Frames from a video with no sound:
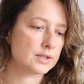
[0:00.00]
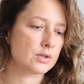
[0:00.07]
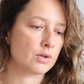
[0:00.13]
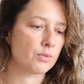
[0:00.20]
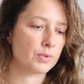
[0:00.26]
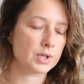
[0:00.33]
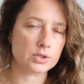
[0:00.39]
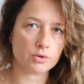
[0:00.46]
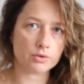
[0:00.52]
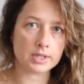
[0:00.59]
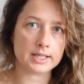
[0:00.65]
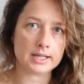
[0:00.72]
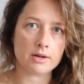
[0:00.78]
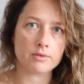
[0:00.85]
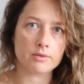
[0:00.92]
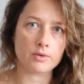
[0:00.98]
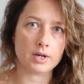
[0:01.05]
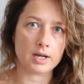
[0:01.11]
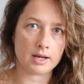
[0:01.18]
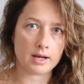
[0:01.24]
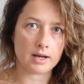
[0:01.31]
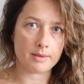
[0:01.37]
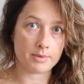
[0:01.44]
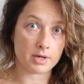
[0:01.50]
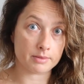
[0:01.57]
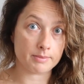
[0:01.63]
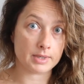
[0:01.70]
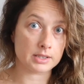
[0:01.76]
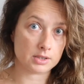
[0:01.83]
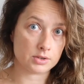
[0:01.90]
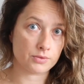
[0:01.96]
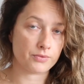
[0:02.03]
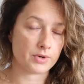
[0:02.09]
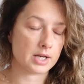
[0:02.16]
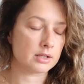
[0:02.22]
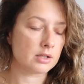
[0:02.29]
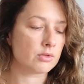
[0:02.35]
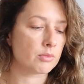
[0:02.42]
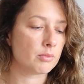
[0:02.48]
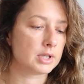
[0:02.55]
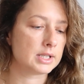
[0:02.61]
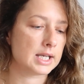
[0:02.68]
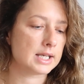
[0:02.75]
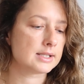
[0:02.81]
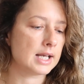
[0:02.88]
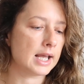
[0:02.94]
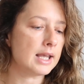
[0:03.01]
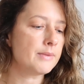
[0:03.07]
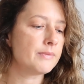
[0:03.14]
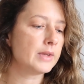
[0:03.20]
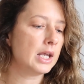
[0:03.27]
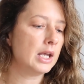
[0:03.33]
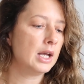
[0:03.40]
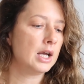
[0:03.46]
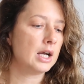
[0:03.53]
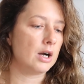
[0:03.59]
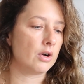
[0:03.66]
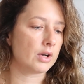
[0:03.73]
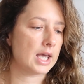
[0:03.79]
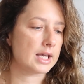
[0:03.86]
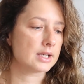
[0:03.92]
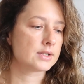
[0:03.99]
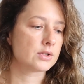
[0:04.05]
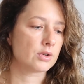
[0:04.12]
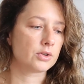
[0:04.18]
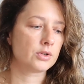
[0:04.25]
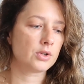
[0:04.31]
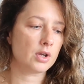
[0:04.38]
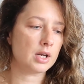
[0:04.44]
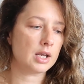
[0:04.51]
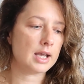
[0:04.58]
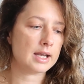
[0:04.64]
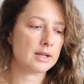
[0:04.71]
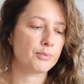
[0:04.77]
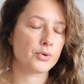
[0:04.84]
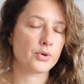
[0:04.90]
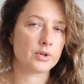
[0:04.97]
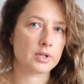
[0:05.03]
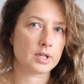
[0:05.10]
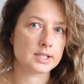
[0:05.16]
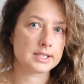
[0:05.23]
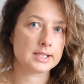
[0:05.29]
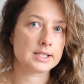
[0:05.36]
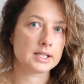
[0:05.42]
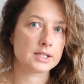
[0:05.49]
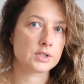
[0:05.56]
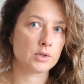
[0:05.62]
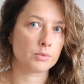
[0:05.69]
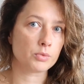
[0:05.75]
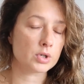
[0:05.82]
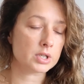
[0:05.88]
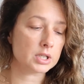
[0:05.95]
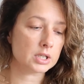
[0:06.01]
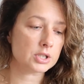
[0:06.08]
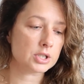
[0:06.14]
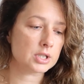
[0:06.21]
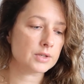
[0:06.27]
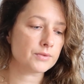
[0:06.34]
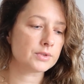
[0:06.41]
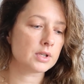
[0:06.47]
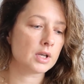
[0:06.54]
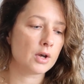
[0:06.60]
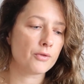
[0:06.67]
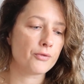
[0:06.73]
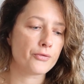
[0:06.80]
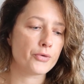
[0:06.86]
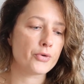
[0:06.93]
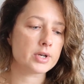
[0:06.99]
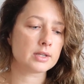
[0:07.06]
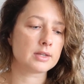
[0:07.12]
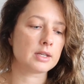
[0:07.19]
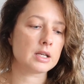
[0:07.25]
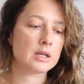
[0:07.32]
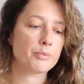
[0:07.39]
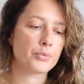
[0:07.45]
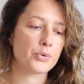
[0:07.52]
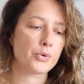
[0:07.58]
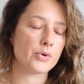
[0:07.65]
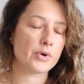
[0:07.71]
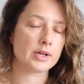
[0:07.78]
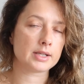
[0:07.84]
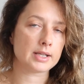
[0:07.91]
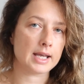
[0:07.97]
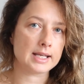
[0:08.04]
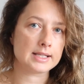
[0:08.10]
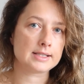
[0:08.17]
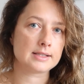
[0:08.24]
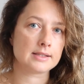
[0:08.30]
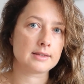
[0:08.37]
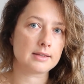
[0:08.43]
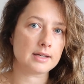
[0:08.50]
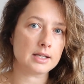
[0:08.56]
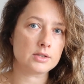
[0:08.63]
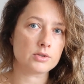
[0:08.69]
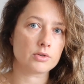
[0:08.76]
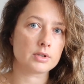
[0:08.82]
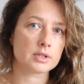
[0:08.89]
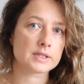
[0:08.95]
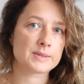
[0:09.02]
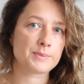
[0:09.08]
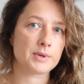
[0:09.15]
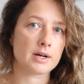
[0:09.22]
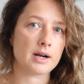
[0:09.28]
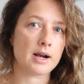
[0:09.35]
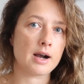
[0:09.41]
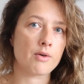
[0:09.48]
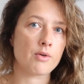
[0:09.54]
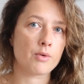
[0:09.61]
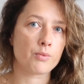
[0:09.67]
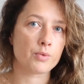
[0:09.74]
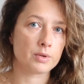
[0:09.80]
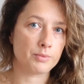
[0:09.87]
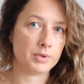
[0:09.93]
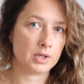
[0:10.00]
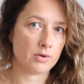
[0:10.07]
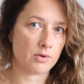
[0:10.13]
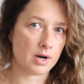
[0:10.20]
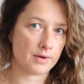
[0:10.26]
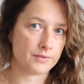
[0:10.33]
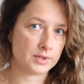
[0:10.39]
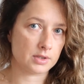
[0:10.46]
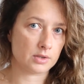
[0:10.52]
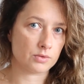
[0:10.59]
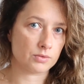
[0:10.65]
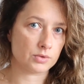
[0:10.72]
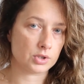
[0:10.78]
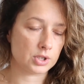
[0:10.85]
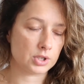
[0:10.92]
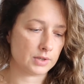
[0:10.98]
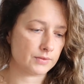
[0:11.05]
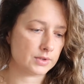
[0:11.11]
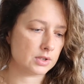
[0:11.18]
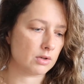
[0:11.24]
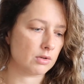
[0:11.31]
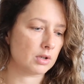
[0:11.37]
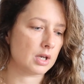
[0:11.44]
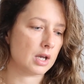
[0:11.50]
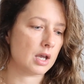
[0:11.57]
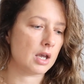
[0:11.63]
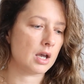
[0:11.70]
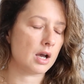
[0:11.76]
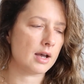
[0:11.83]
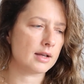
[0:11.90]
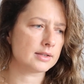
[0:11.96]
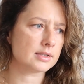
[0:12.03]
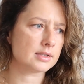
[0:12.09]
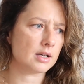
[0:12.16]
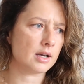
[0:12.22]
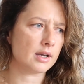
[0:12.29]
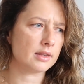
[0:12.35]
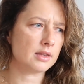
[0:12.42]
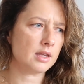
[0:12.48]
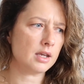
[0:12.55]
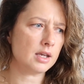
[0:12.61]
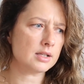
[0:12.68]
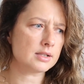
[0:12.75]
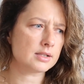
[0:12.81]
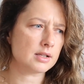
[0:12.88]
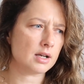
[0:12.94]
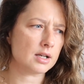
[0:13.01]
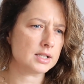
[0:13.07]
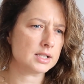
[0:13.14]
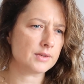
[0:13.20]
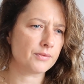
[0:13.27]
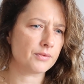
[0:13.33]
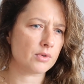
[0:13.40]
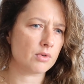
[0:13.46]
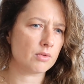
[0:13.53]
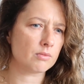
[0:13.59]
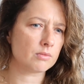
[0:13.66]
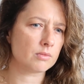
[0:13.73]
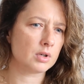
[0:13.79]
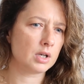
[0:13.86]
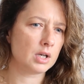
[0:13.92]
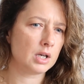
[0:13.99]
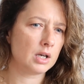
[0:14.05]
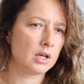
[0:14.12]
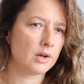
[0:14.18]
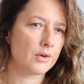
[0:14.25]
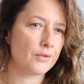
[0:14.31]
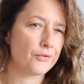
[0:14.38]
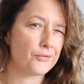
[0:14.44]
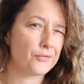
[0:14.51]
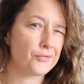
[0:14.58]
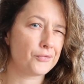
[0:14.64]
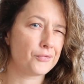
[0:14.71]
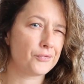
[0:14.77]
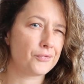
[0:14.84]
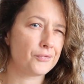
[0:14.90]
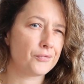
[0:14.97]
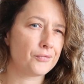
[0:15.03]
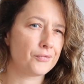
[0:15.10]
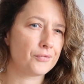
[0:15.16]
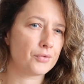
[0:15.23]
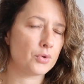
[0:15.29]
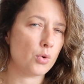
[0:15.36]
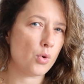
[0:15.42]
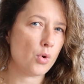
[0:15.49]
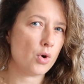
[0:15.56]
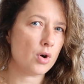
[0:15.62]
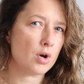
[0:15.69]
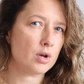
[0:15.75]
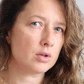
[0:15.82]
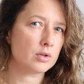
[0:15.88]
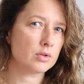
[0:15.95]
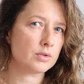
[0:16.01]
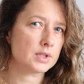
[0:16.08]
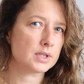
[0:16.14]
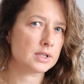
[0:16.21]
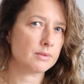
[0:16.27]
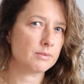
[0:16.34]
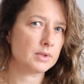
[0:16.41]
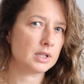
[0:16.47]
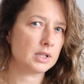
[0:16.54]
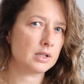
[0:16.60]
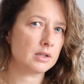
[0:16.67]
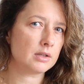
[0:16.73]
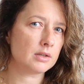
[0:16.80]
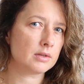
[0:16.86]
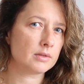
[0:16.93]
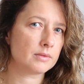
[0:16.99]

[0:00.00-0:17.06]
So we're talking now about Monday to Friday, normal days, hey? Okay, so 38.96 your morning shift, $43.83 per hour will be your afternoon shift, okay? And I think it starts from 4 or something.